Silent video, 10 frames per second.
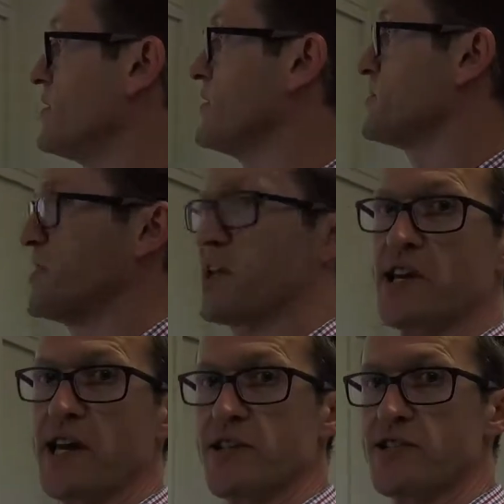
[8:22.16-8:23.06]
in this
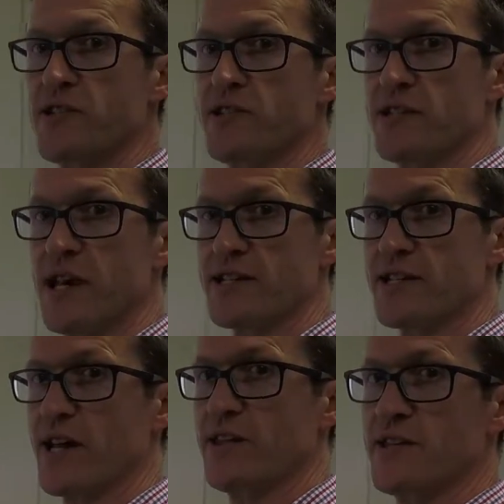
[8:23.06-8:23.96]
particular instance. As I
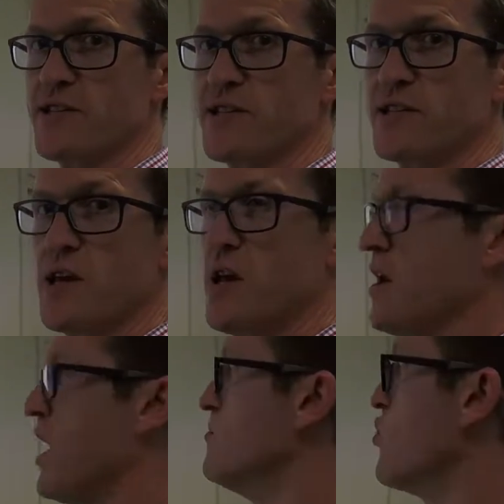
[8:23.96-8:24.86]
say, this is
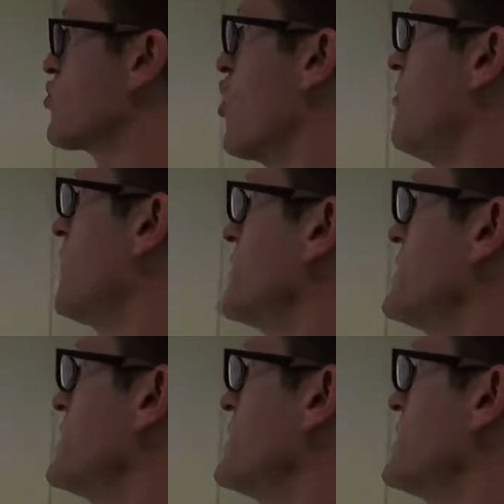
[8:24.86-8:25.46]
a more complex